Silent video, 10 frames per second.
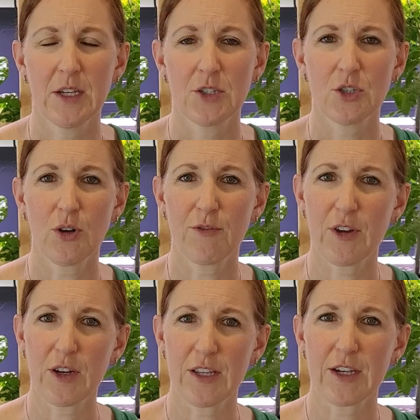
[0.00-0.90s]
So I'm
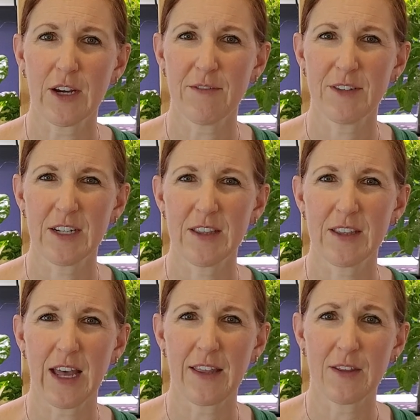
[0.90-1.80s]
fairly confident
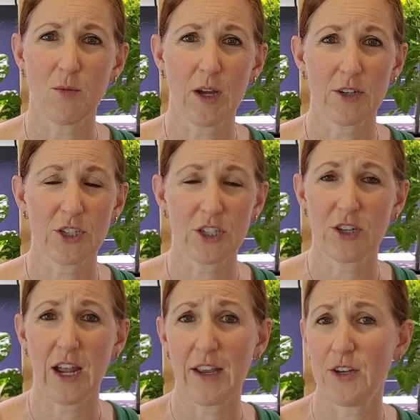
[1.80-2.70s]
that the water chiller
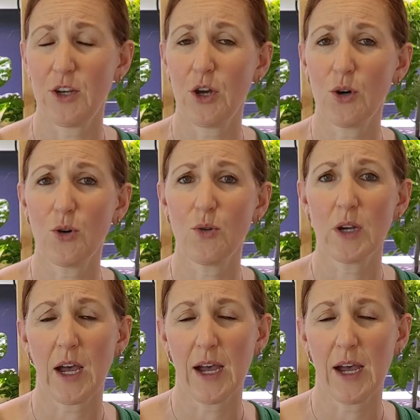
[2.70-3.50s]
had no